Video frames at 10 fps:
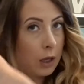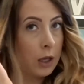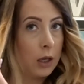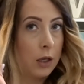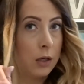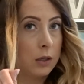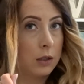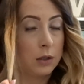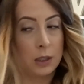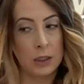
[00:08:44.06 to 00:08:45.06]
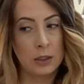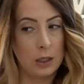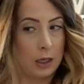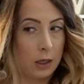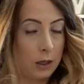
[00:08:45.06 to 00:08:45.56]
and they
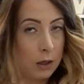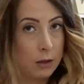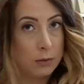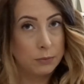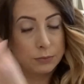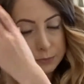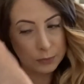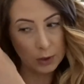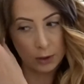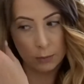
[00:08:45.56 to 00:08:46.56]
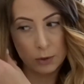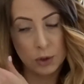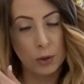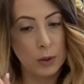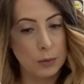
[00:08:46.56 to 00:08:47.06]
take, here, let me
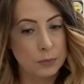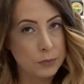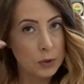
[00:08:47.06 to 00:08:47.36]
show them.